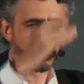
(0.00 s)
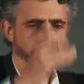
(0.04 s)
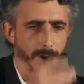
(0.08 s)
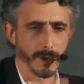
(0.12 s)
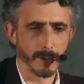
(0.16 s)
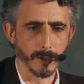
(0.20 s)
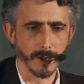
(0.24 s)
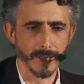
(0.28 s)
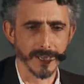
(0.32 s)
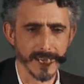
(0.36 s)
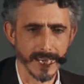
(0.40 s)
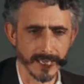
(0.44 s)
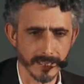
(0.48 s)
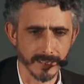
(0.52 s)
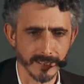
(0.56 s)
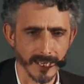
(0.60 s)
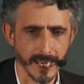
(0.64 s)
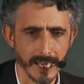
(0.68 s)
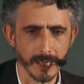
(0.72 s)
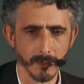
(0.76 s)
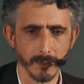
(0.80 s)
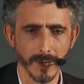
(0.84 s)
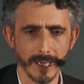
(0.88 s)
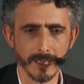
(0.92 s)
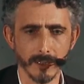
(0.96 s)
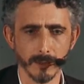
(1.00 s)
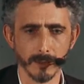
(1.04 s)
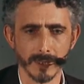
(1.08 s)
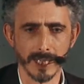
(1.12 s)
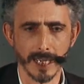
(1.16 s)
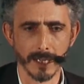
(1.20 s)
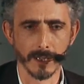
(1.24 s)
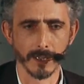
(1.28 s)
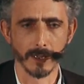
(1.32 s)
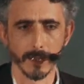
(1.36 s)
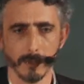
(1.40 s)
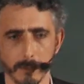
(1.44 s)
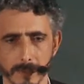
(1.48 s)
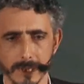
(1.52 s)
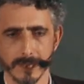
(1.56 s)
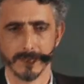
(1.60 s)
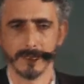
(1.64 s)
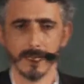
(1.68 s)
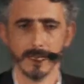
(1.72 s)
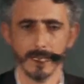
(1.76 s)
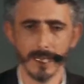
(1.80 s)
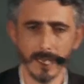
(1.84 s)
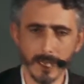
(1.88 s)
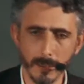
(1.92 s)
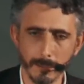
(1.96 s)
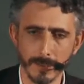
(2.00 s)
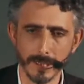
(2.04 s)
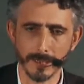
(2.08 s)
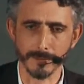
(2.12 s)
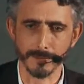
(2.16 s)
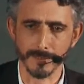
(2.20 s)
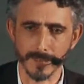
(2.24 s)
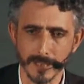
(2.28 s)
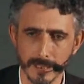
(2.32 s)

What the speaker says: wrote an essay where you kind of go, it's a little bit of